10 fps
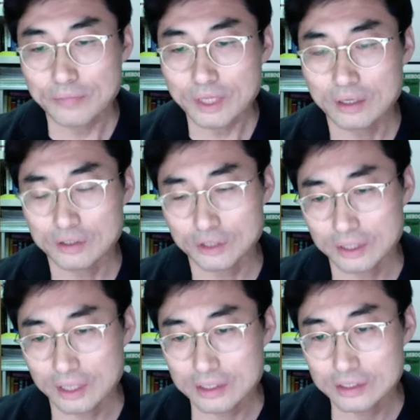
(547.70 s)

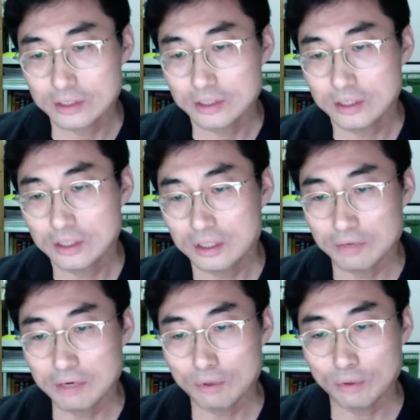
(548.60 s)
agendas.
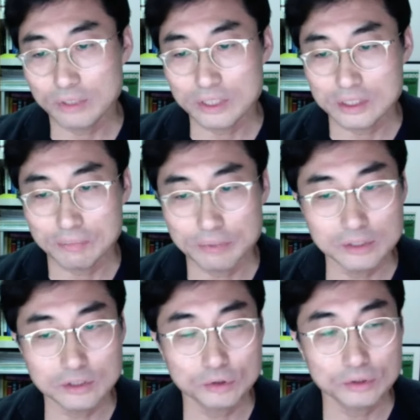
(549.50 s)
Above all, his
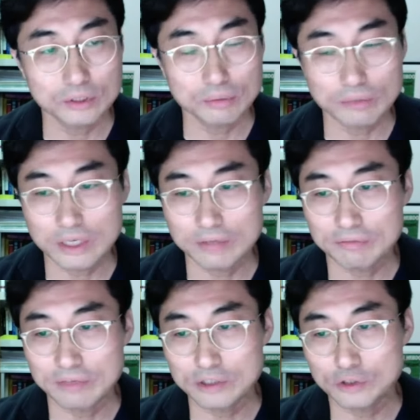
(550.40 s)
appeal to the
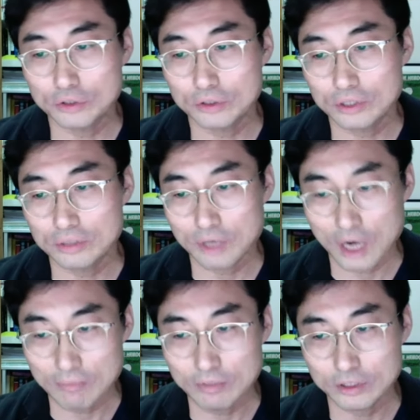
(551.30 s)
reinvention of
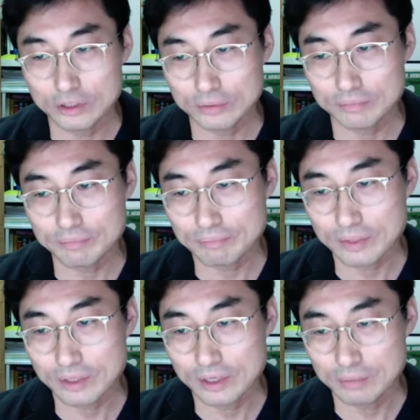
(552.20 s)
communism,
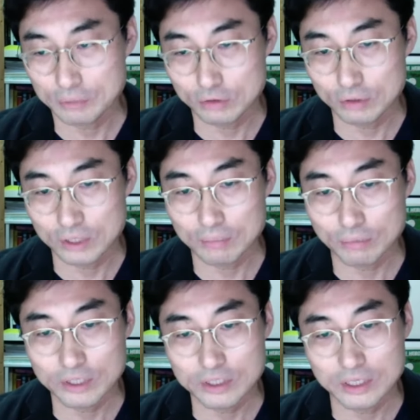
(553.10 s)
in particular,
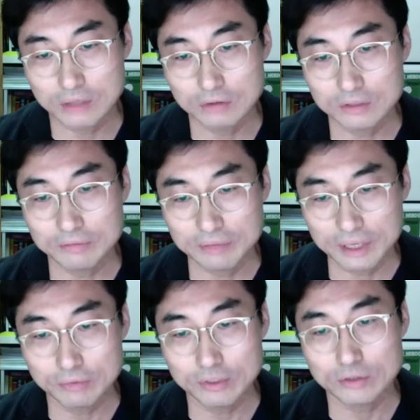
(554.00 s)
brings out the
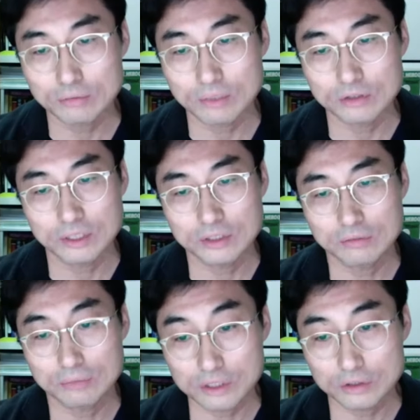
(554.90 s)
various
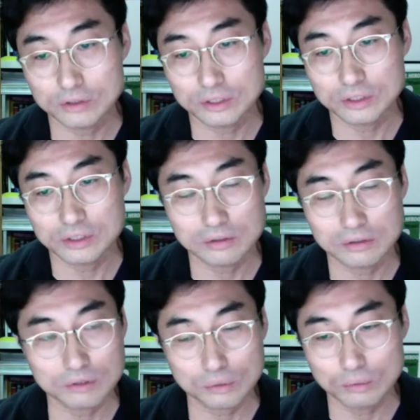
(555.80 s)
resonances
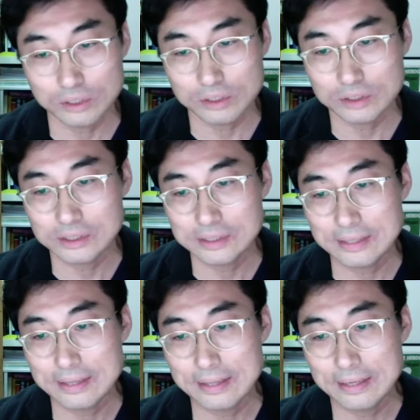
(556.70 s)
across the world.
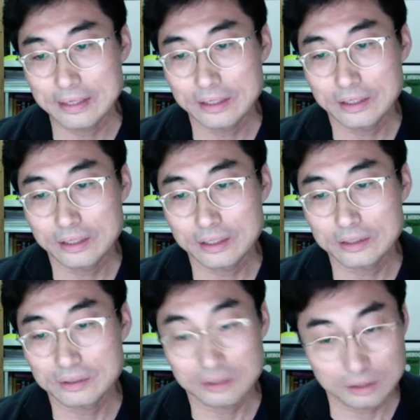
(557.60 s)

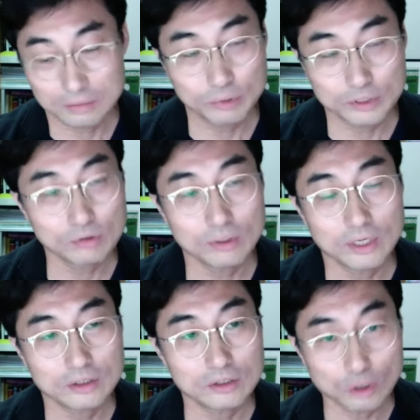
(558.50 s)
And in particular,
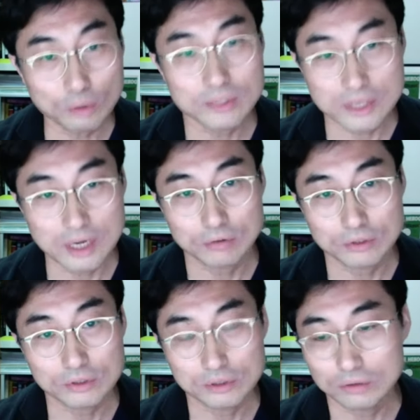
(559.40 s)
actually, global South, he